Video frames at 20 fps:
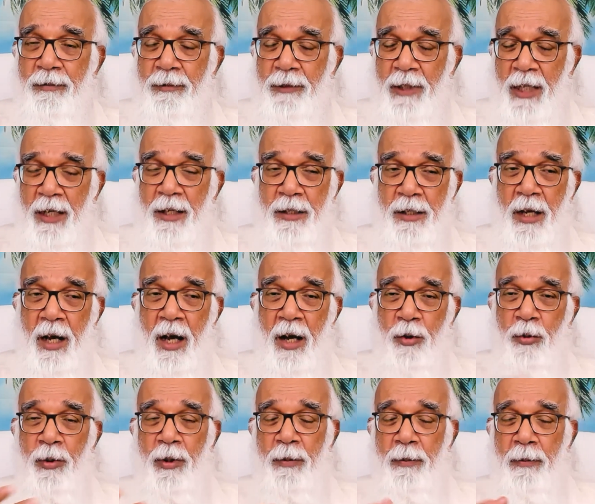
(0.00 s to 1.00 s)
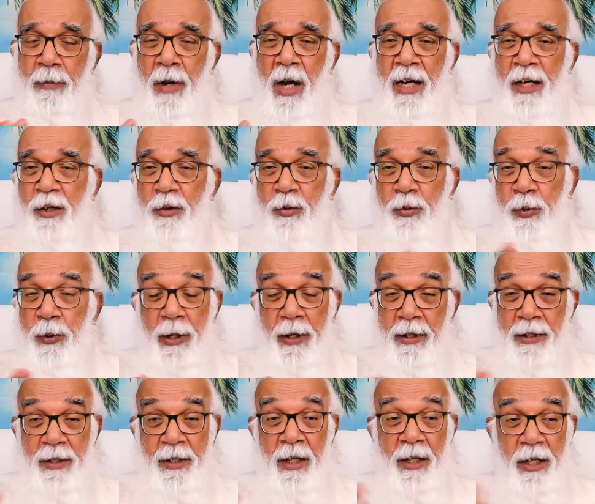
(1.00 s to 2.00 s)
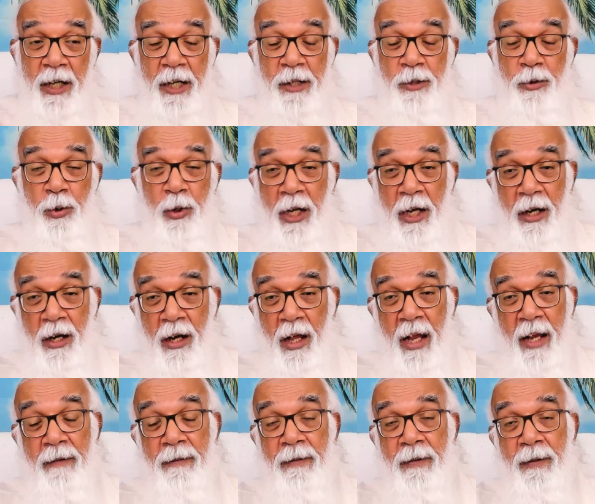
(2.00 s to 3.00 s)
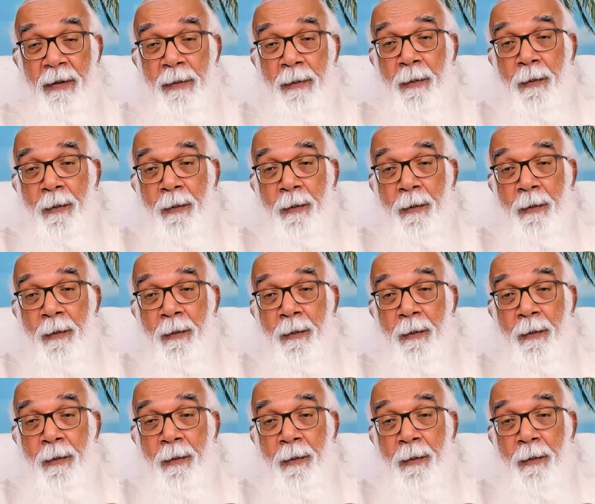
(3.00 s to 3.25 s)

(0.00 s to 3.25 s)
That is how our mind works in day-to-day life.